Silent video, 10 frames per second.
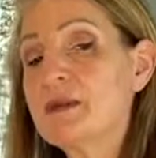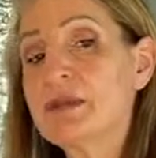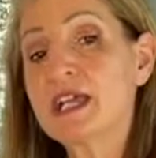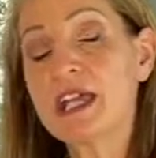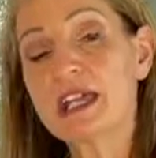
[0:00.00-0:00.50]

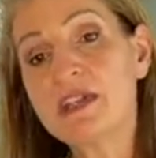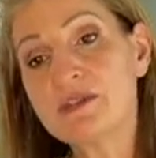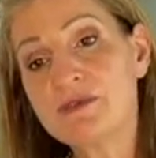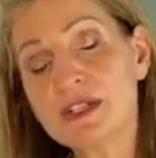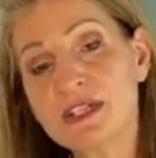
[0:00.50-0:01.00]
But I
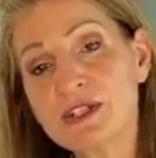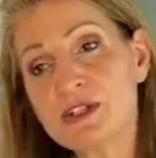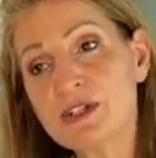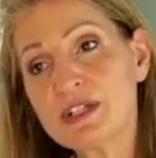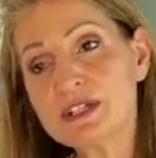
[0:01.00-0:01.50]
have, you
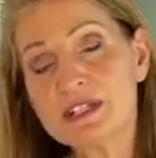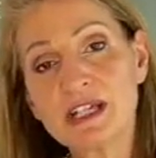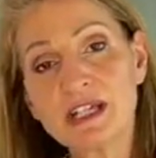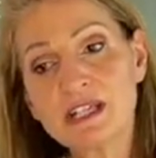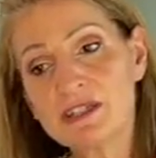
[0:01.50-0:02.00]
know, an
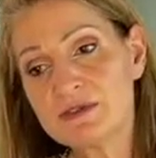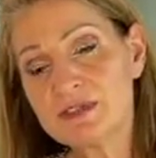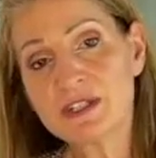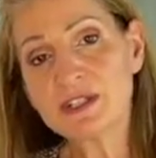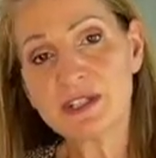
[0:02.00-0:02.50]
entire
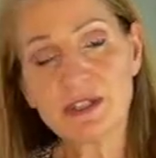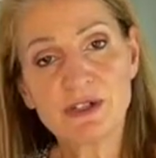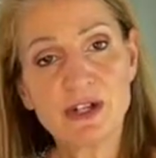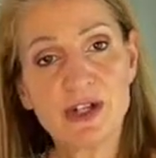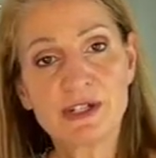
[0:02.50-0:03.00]

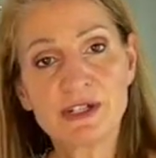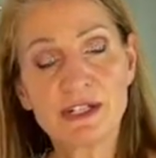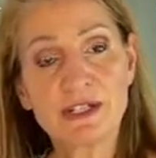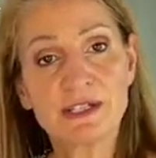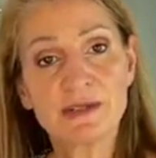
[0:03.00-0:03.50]
video
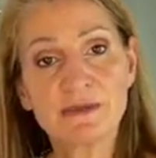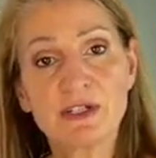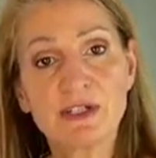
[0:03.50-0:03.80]
on,